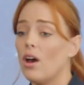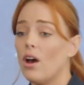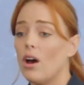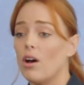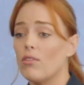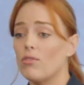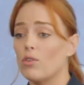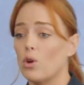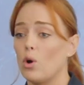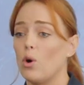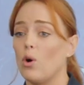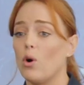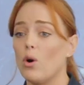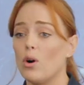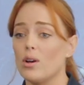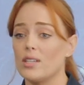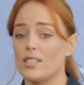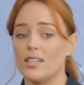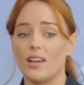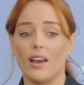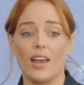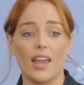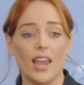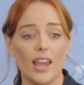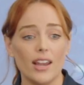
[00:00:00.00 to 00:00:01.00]
Of course
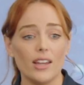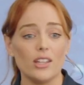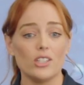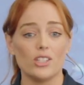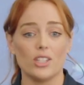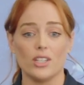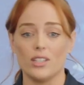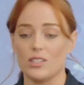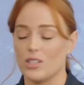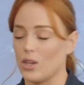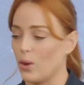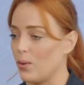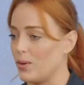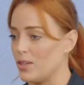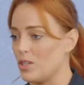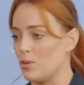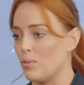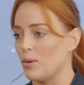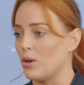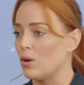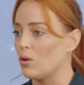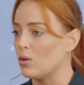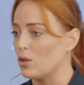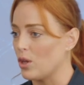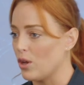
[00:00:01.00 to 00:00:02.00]
our energy is going to
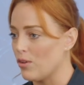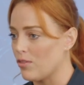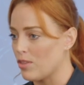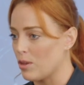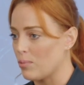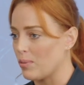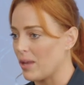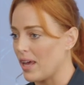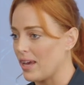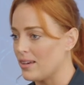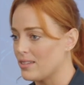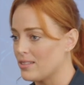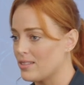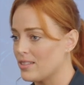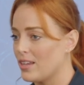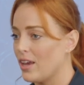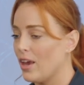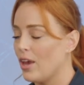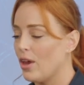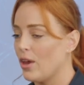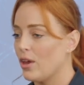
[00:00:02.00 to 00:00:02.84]
be all over the place.